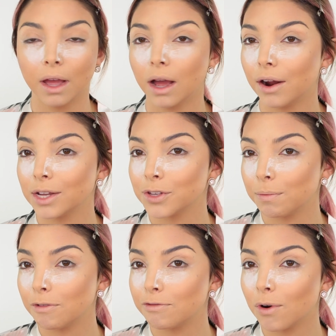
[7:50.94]
Alright, so
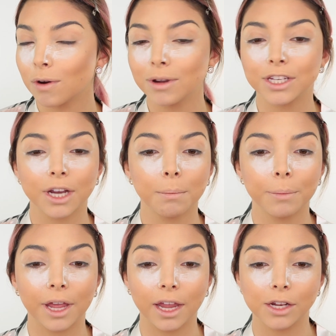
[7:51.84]
before we
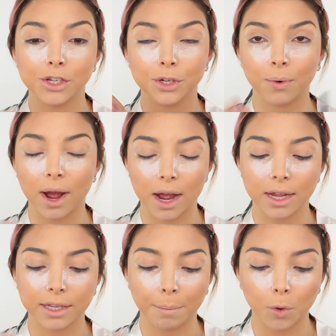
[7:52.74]
jump into
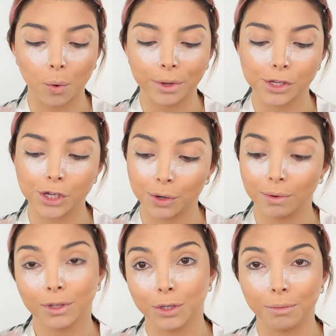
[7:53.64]
eyes, I'm going
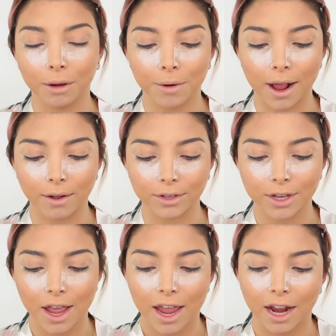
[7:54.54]
to do my brows.
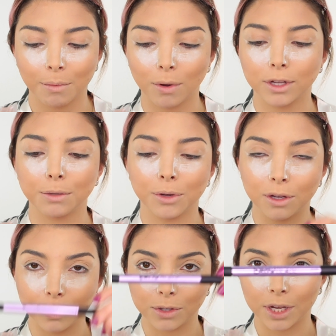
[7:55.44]
And I'm going to be
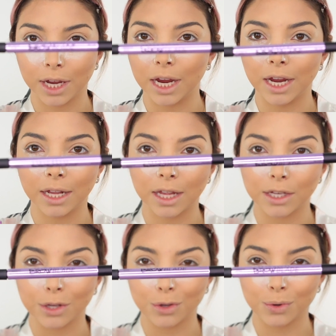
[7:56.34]
using the
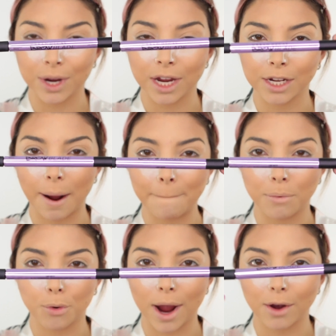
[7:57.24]
Street
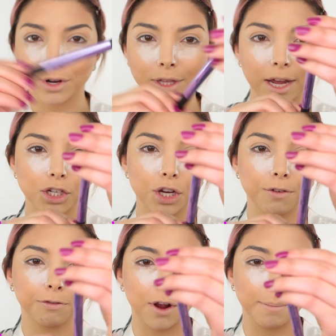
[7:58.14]
Brow Collection
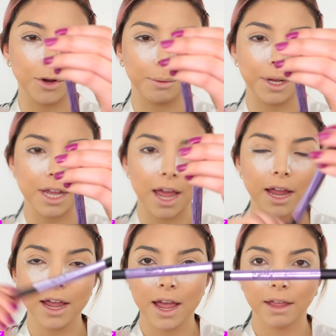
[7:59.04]
from
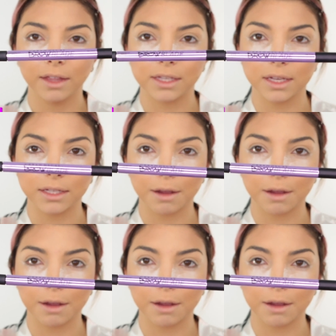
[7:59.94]
Decay. This is